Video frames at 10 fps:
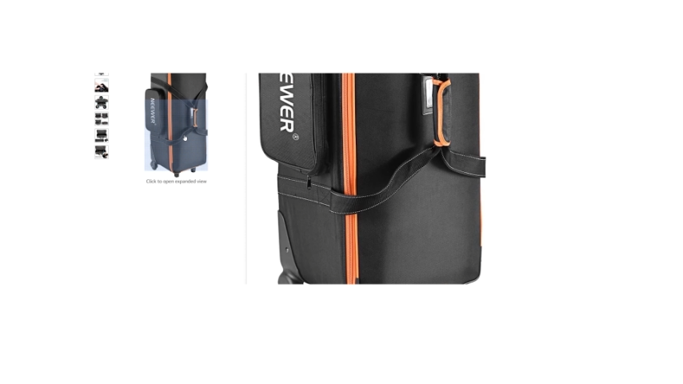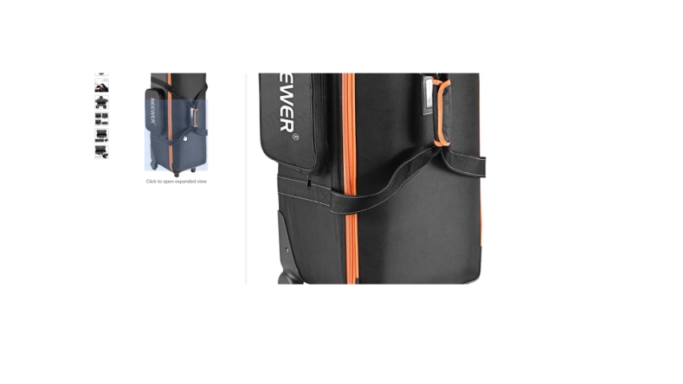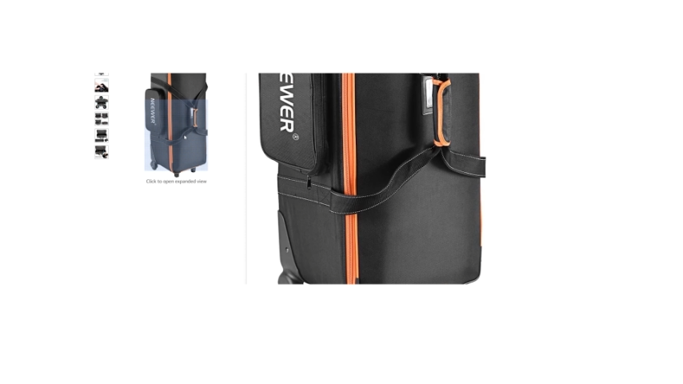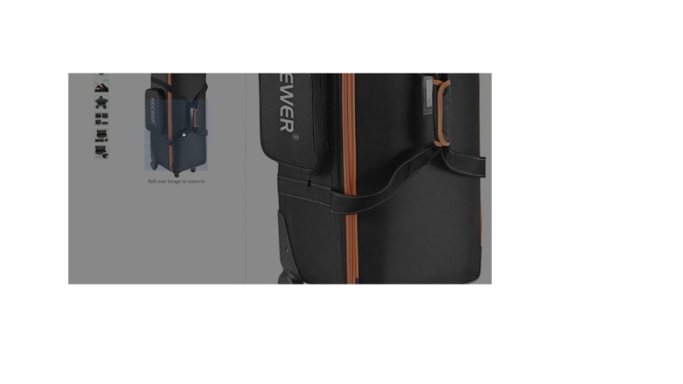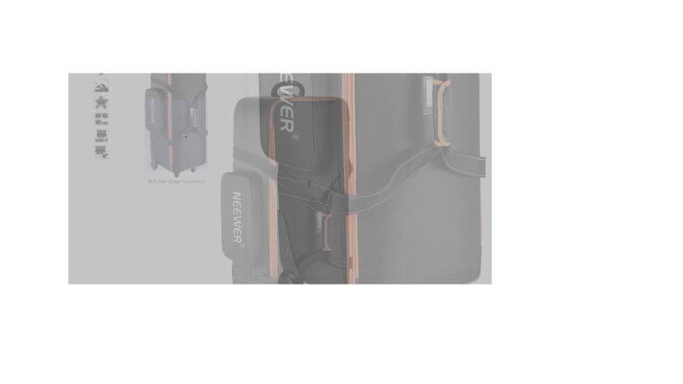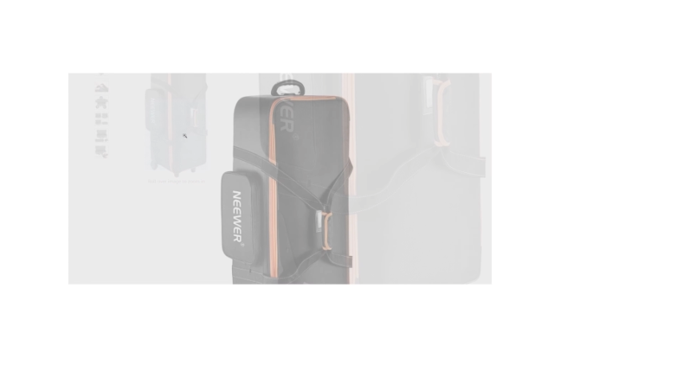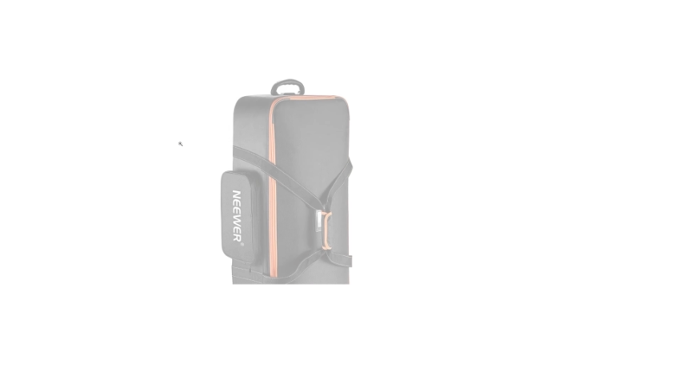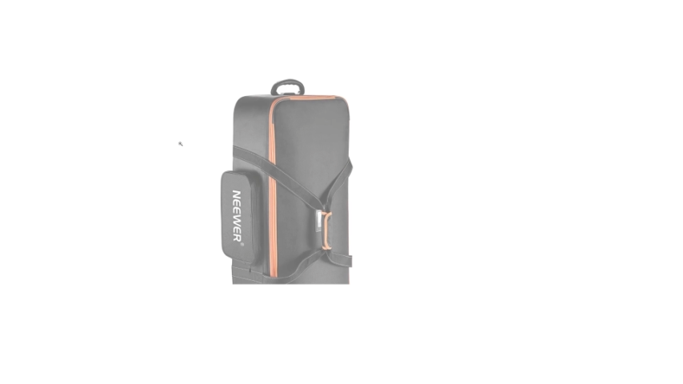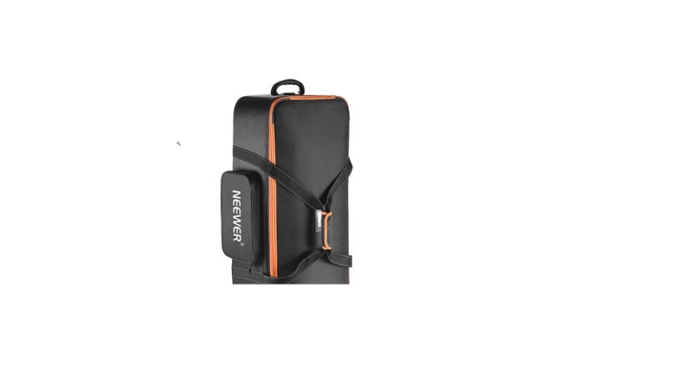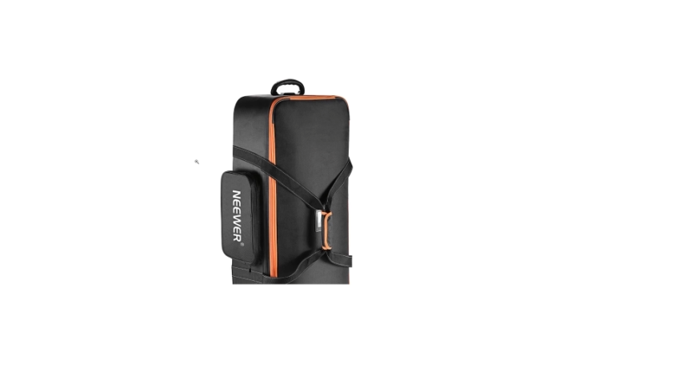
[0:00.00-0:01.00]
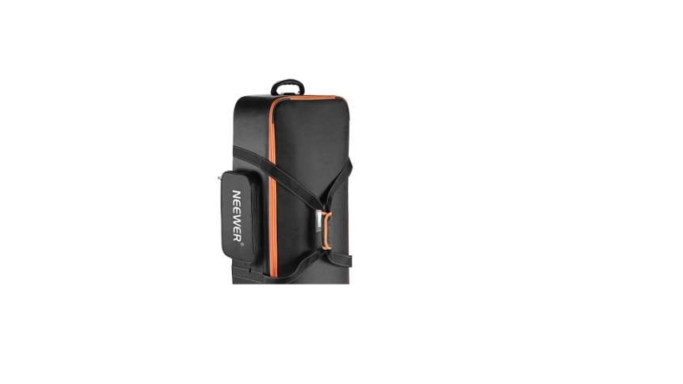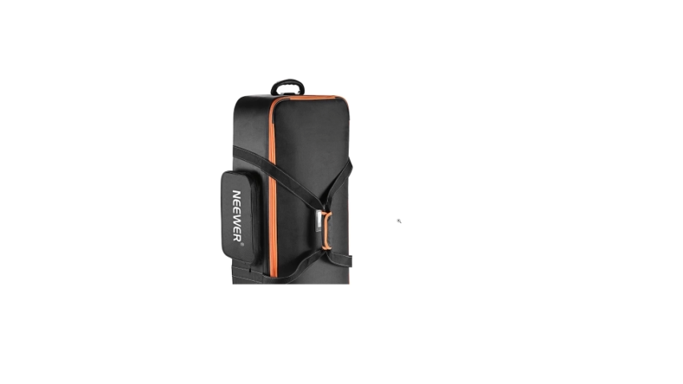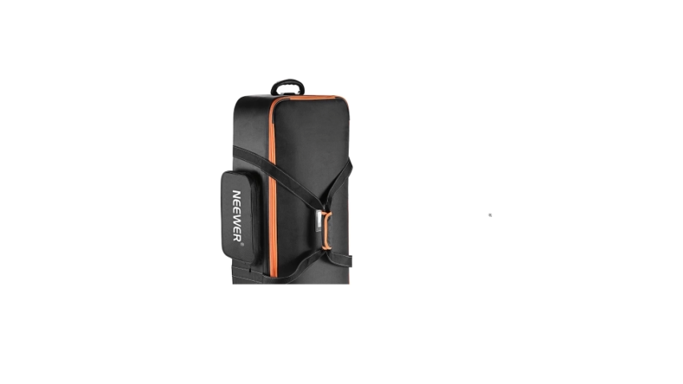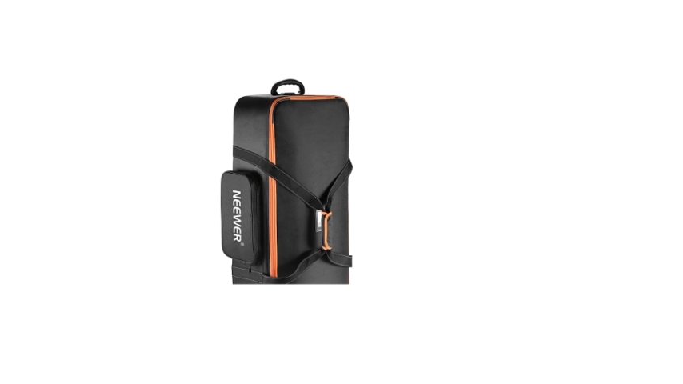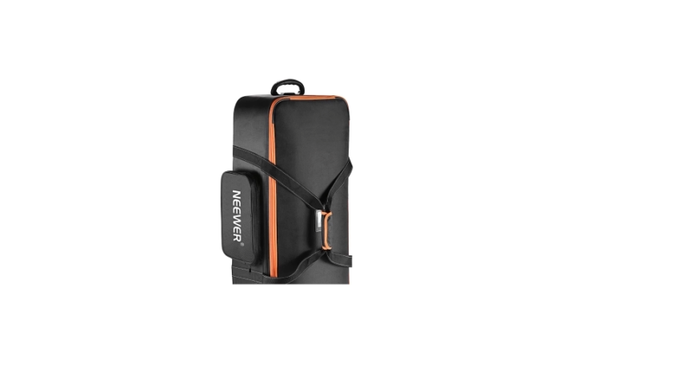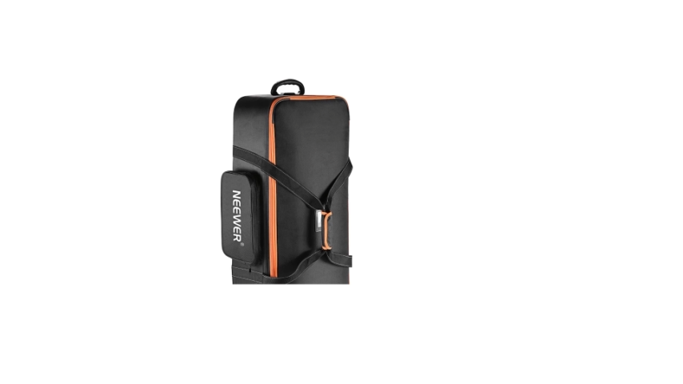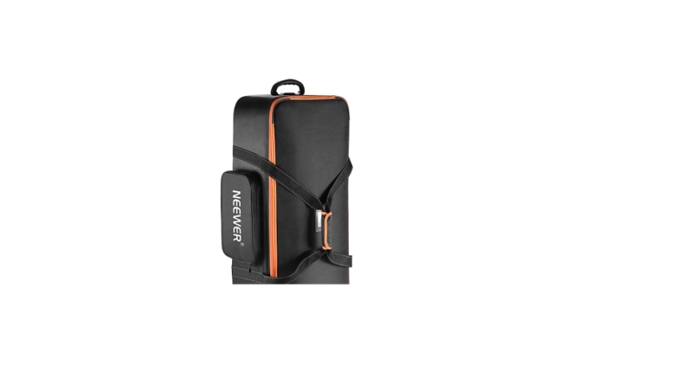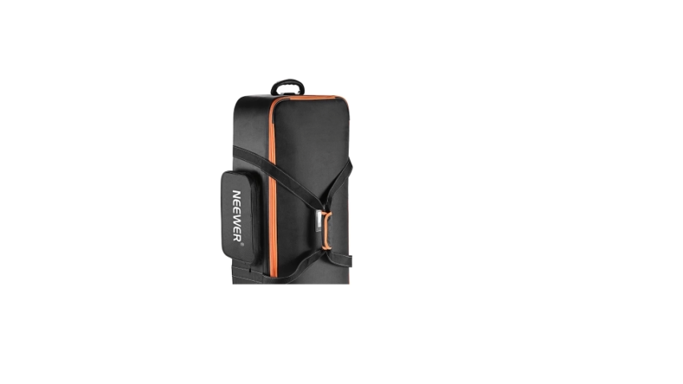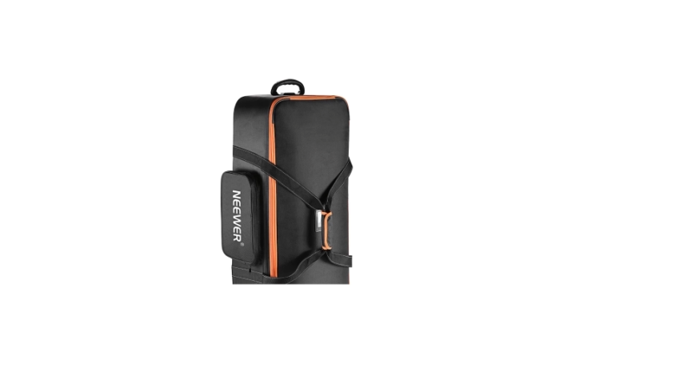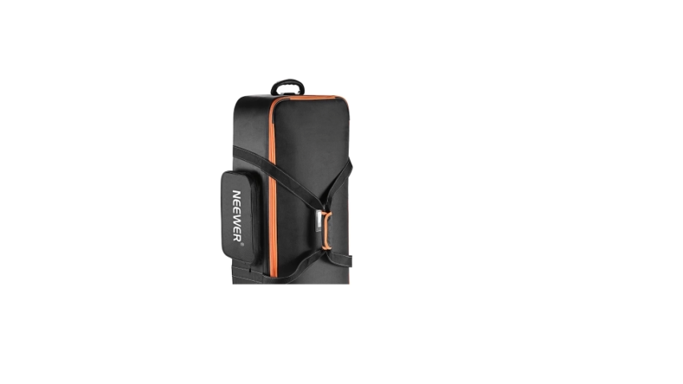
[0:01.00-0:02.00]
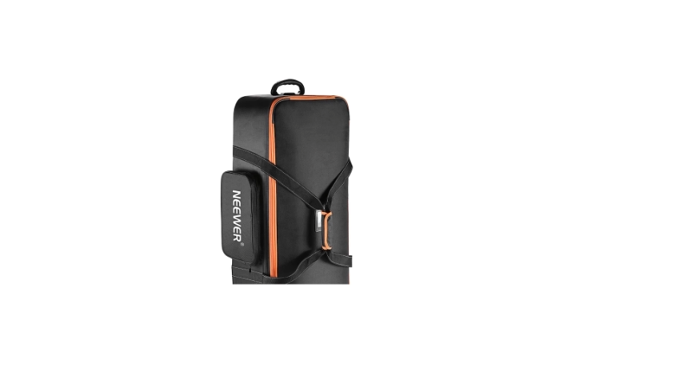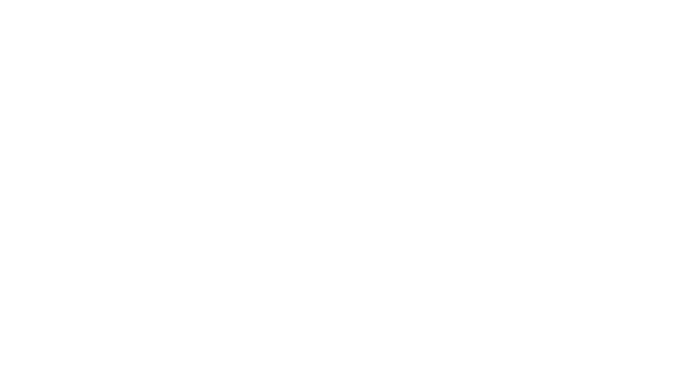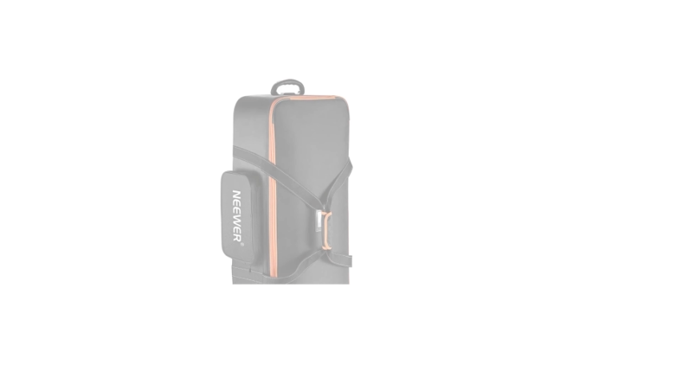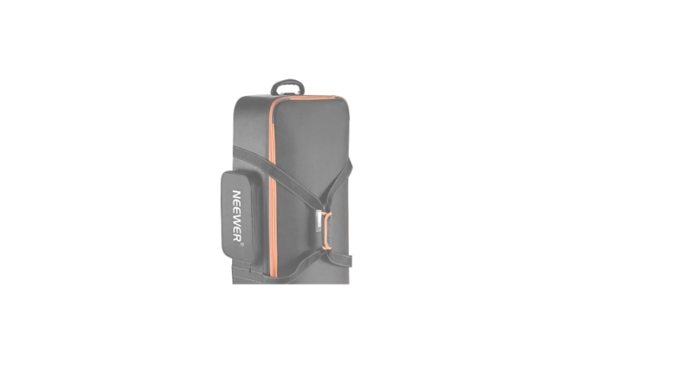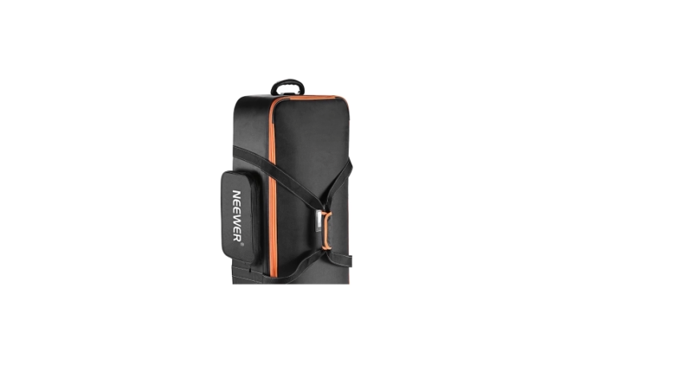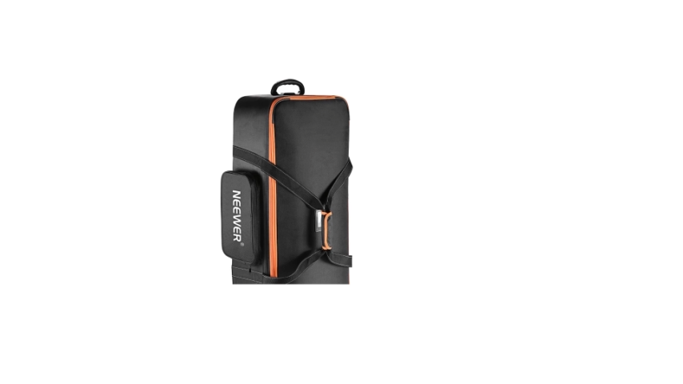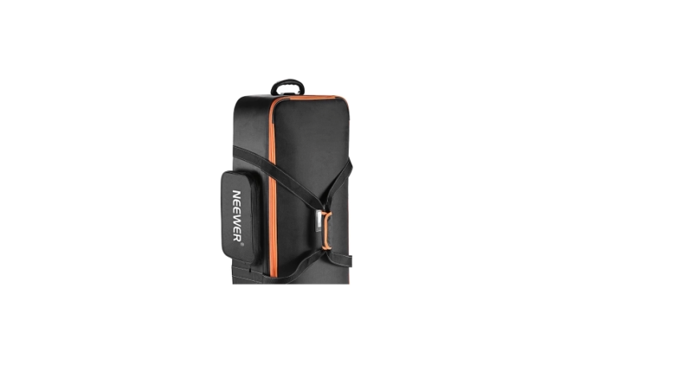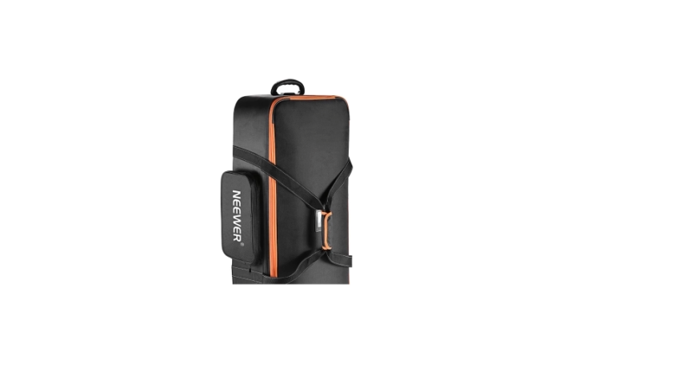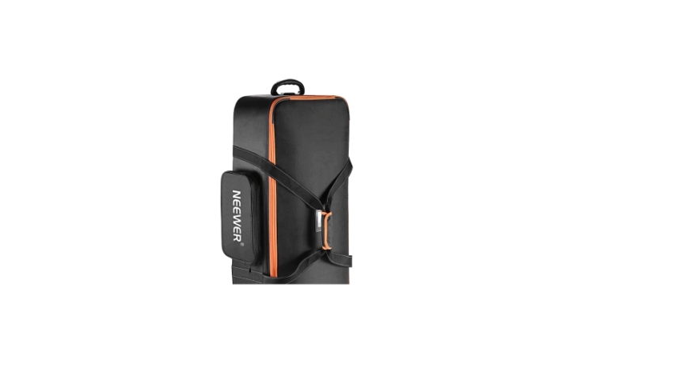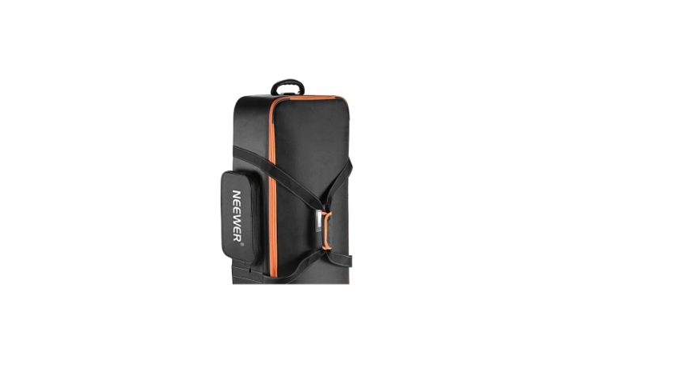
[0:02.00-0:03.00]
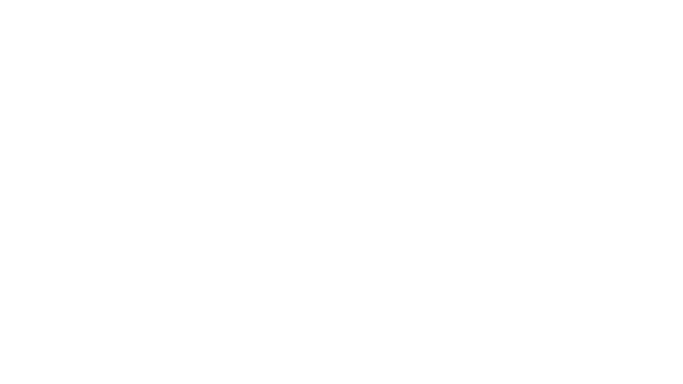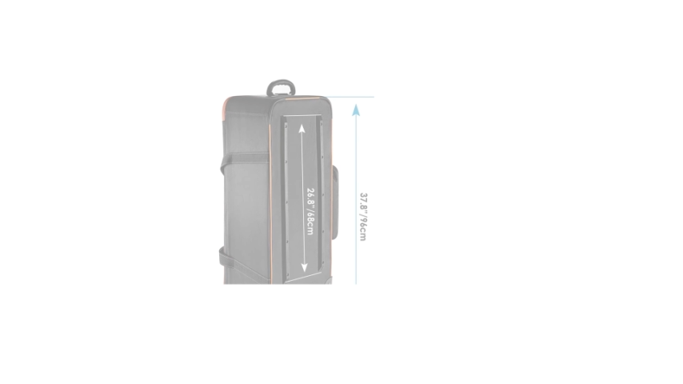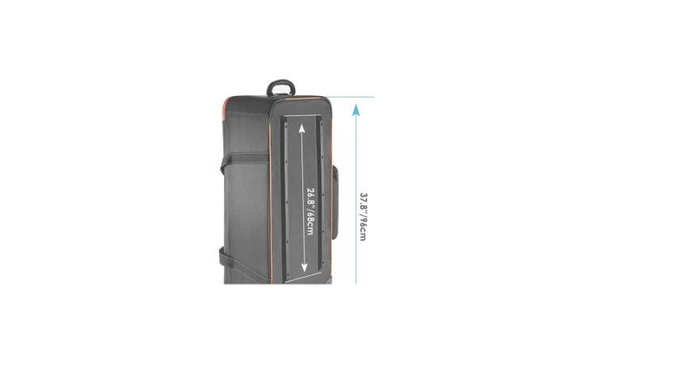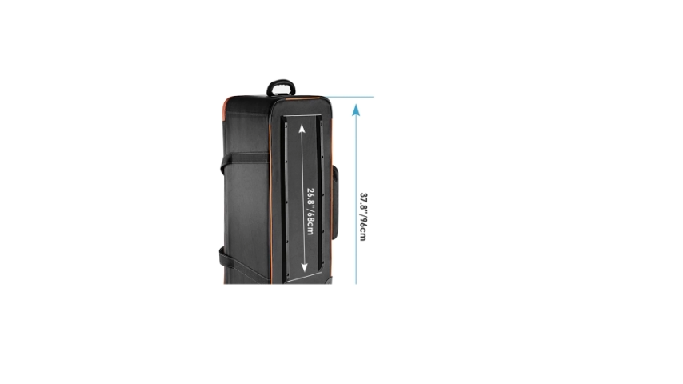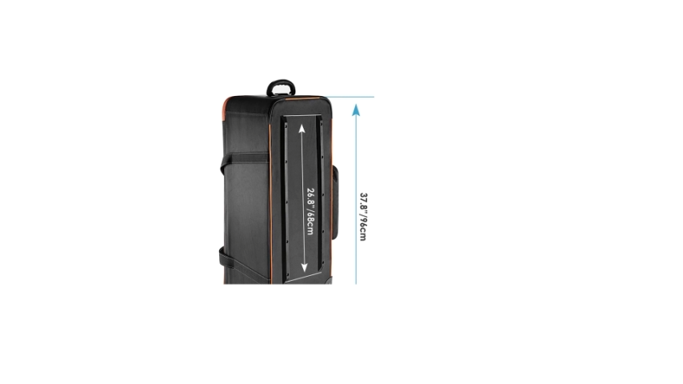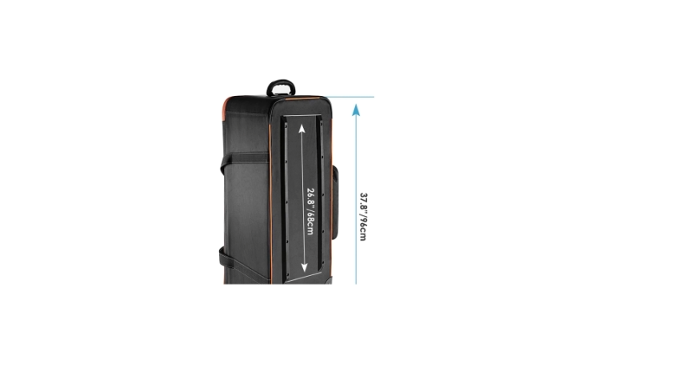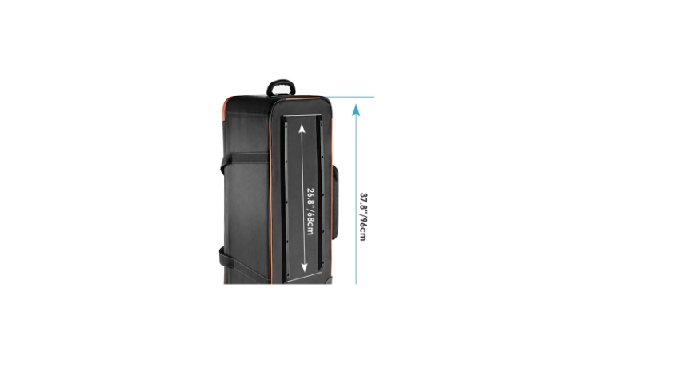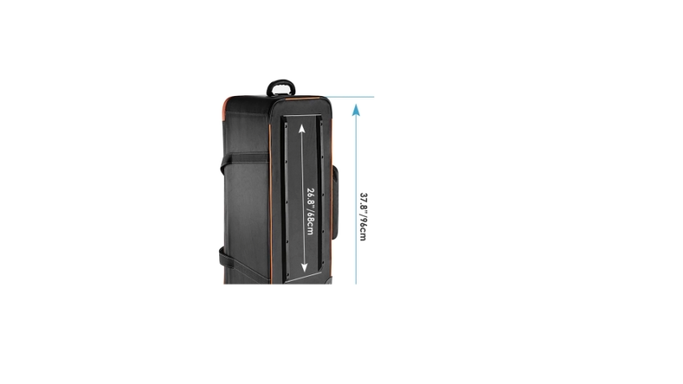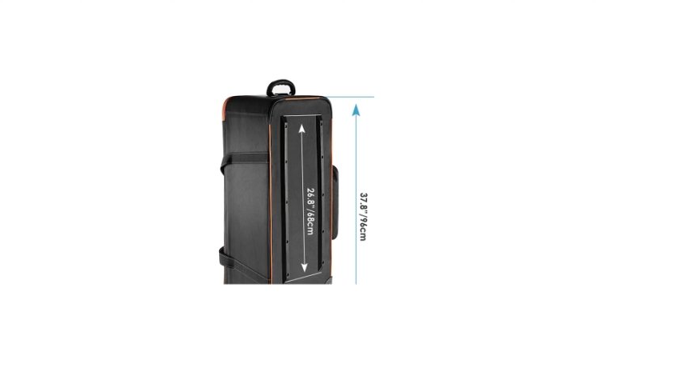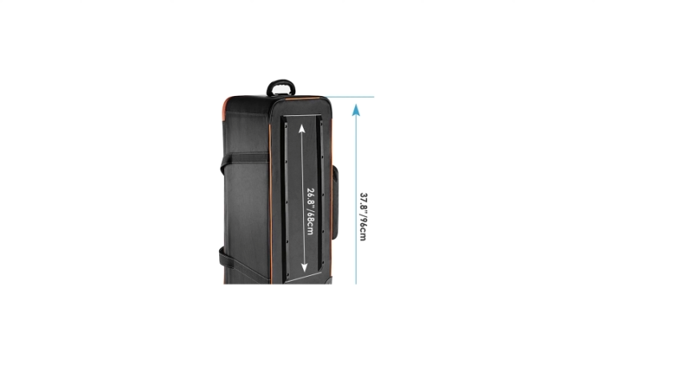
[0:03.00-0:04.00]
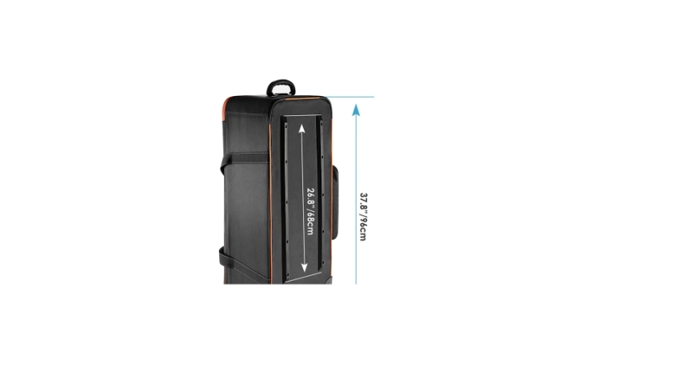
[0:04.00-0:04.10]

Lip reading: No face is visible, so there are no lips to read.